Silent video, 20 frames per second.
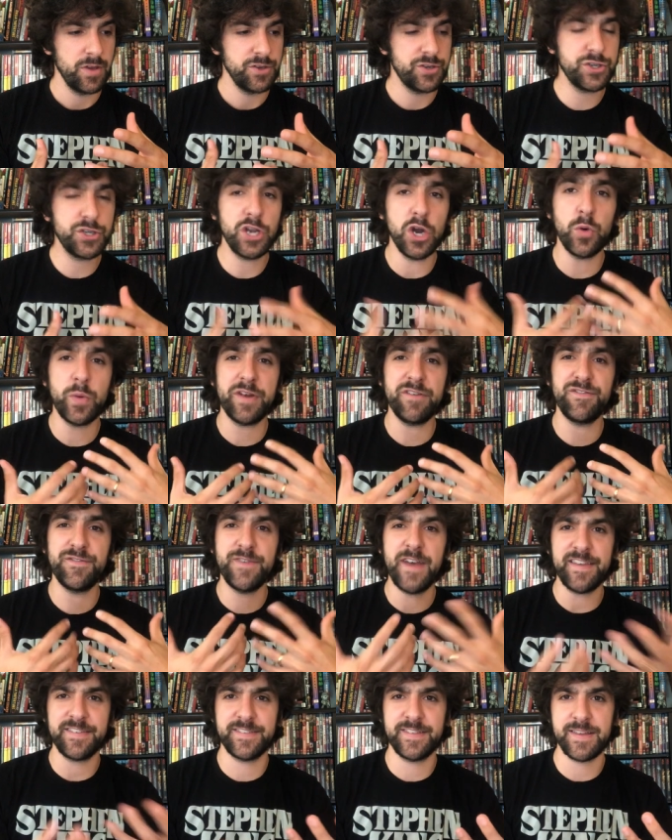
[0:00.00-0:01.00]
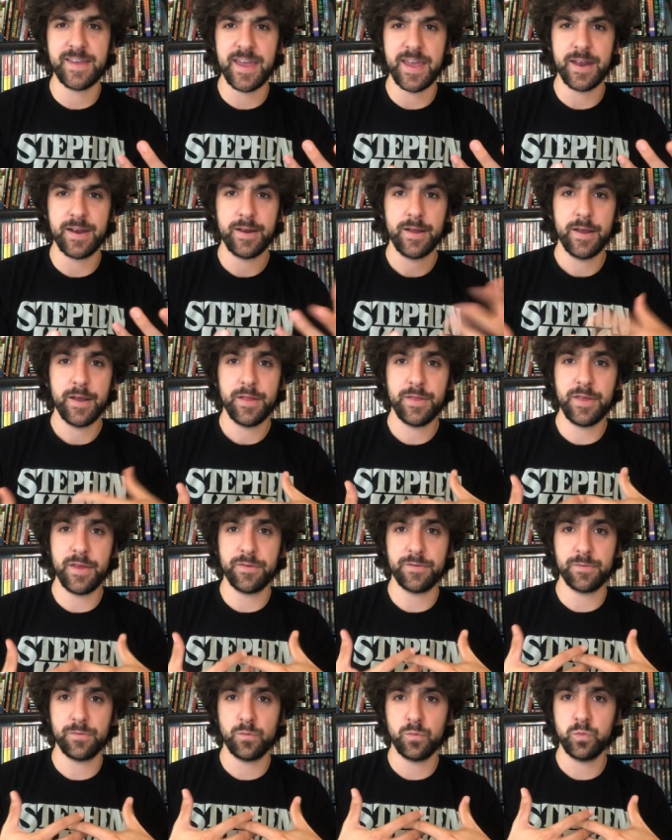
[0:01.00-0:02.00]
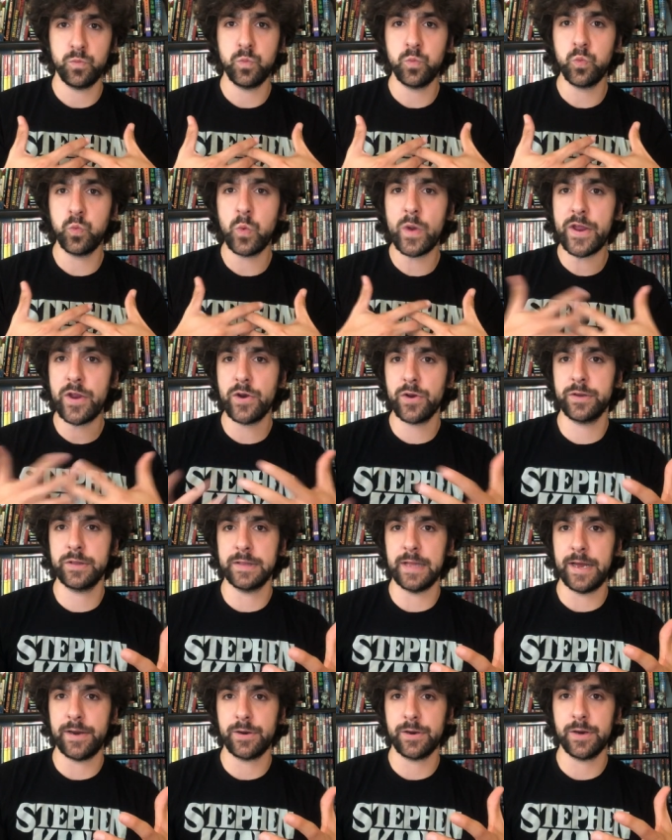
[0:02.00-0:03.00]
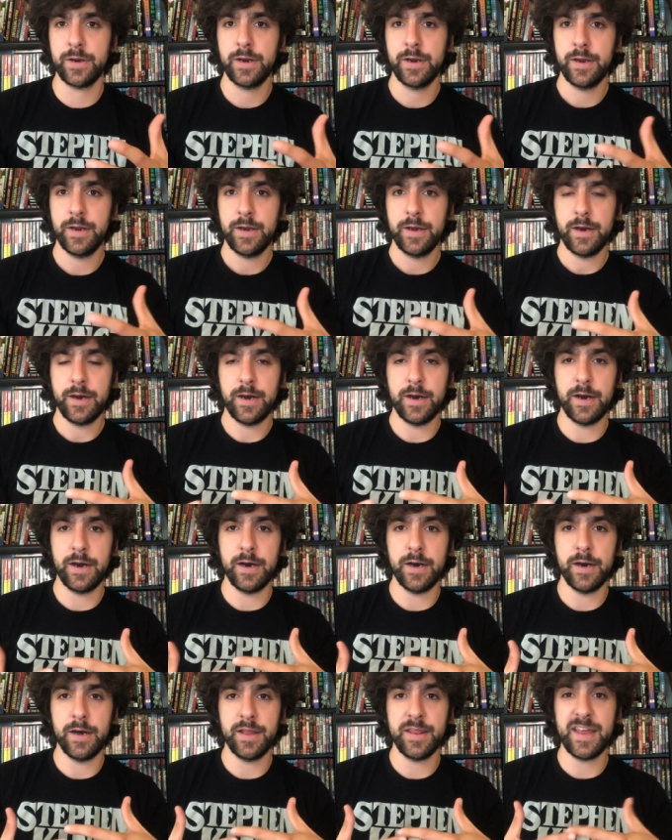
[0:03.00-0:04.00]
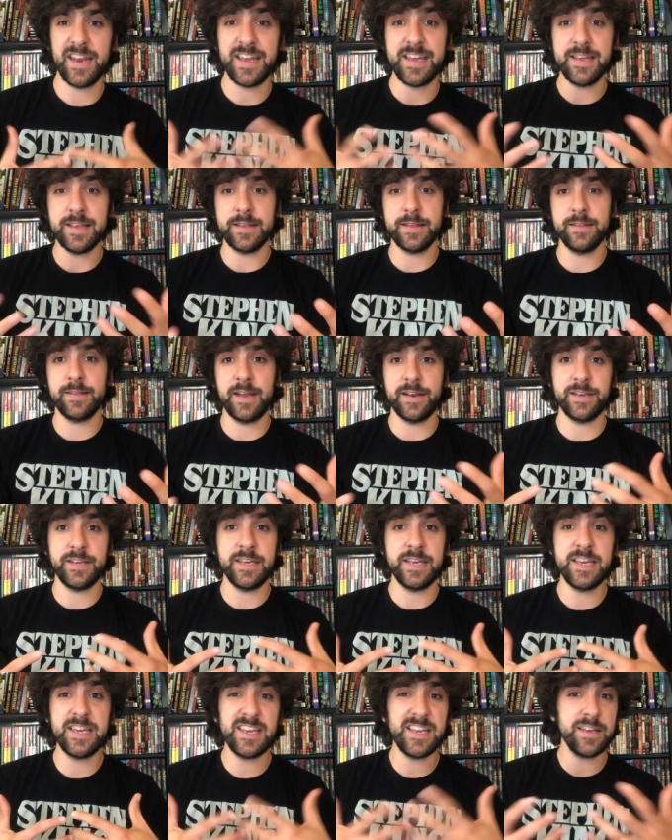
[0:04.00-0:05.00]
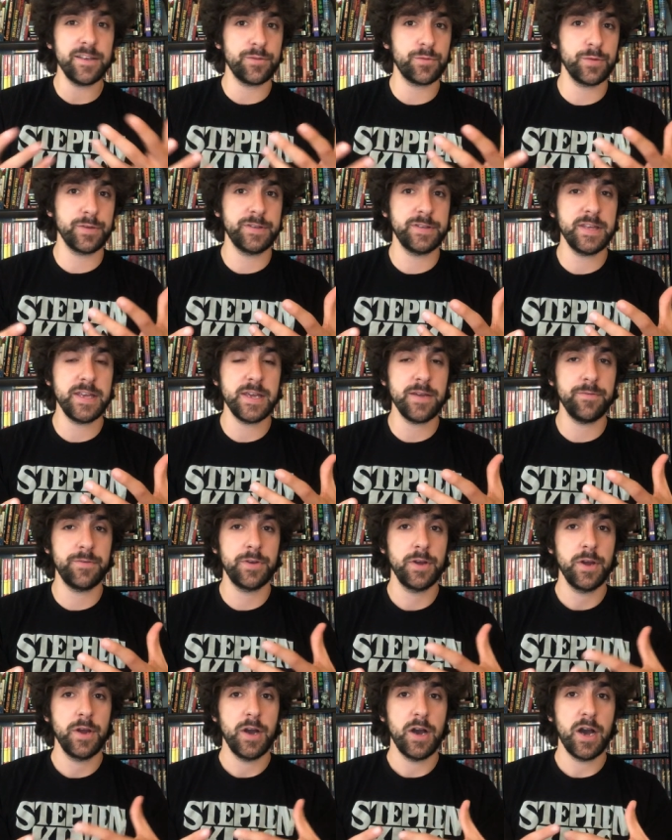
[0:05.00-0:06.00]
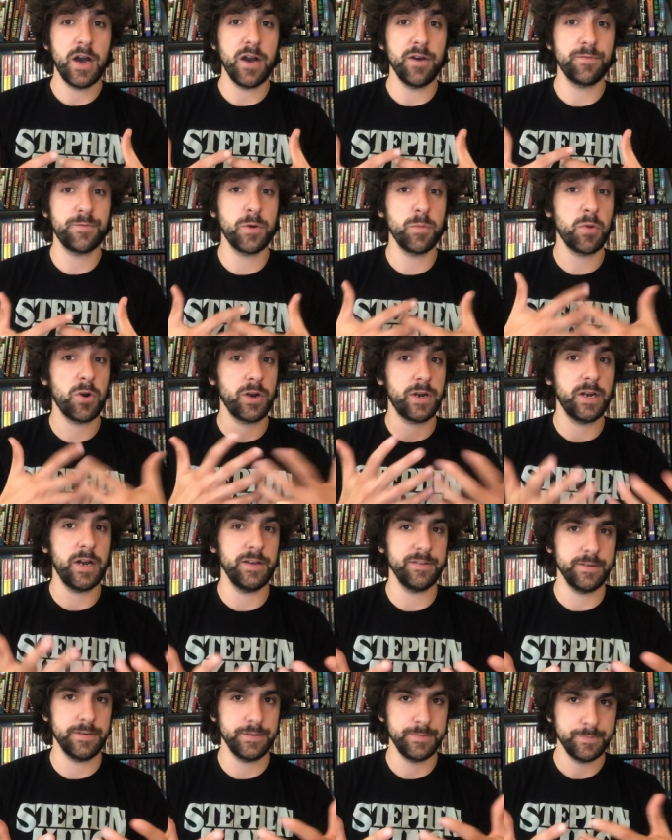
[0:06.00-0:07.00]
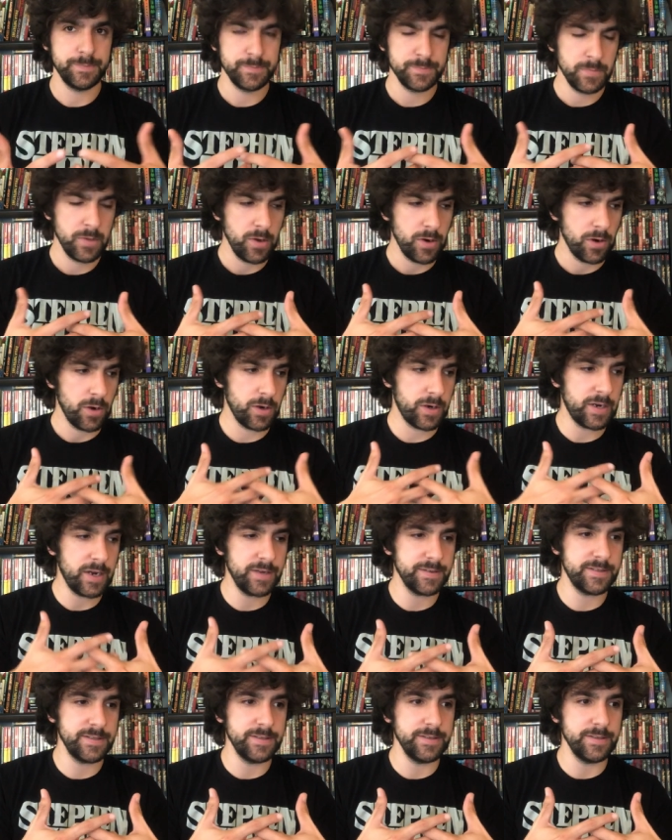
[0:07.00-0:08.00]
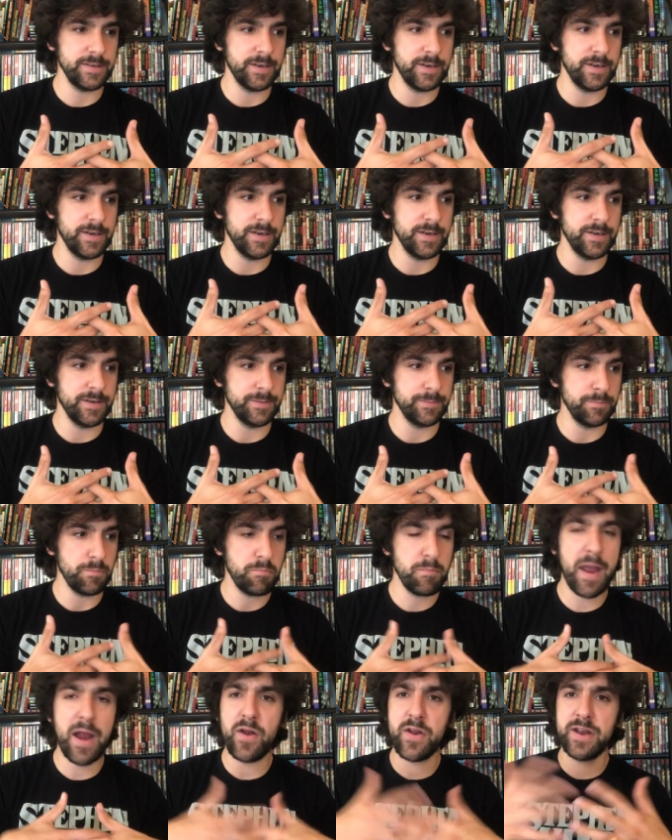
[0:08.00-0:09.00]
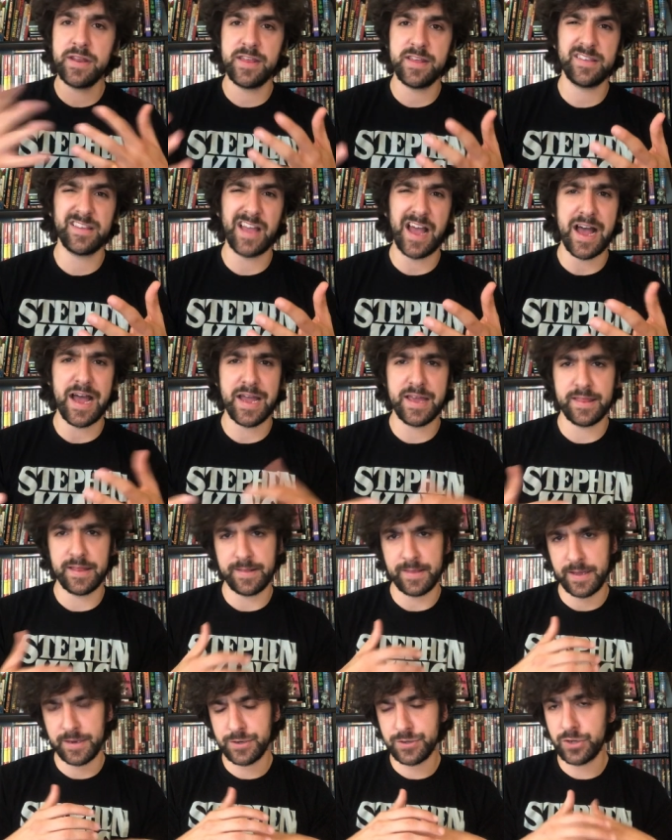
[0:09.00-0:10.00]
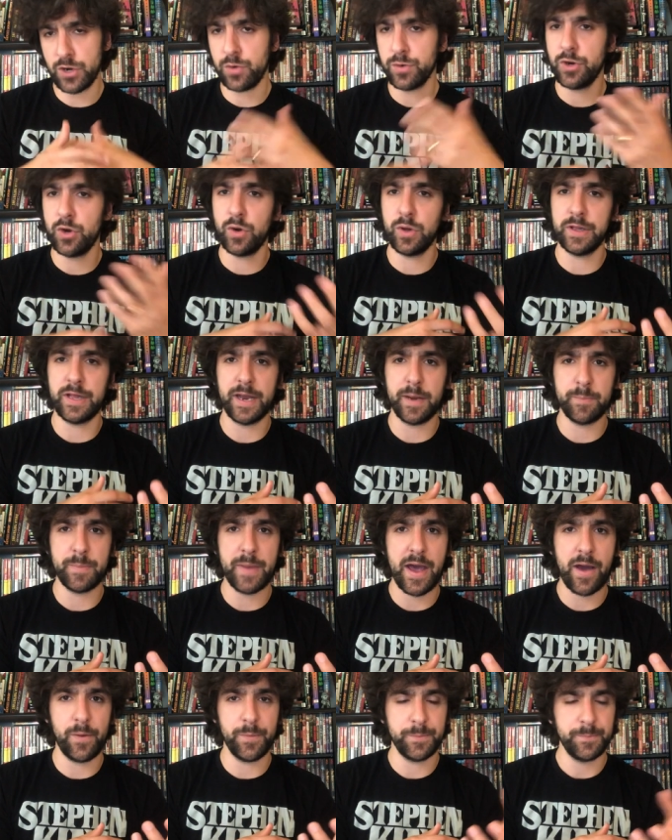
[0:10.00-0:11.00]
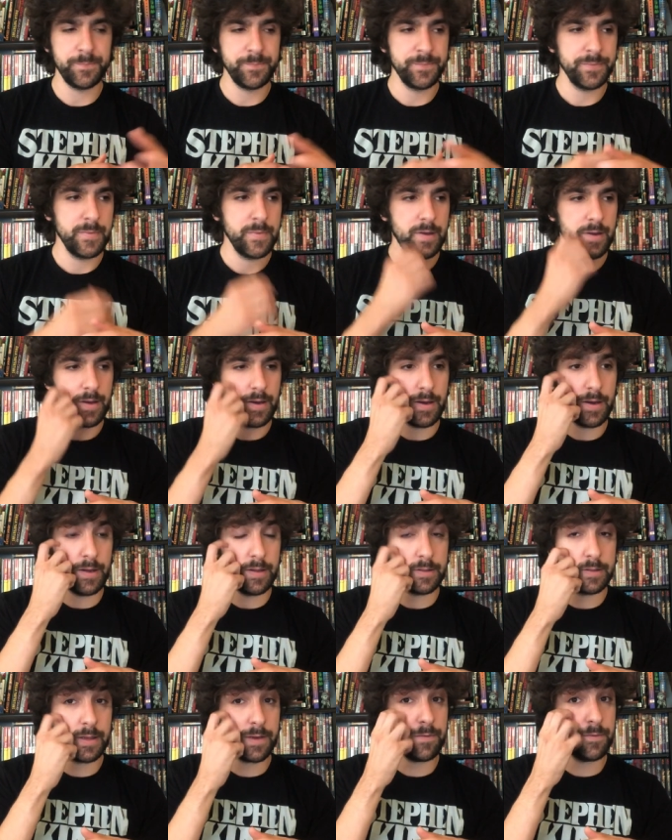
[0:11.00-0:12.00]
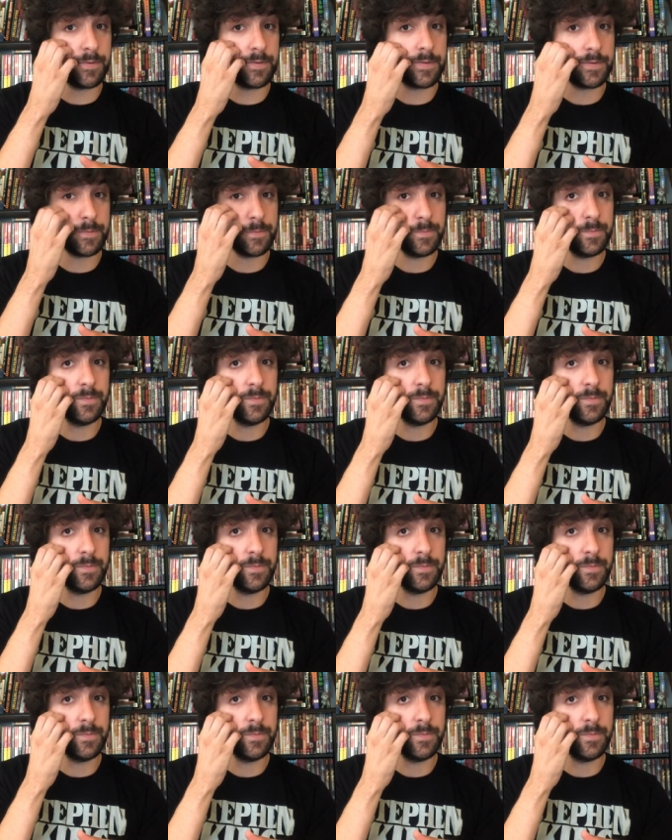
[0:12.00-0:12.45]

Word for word: to go investigate this weird letter uh, that he that he has received uh, from her cousin. Her cousin uh, married this guy that they don't know a lot about. Uh, lives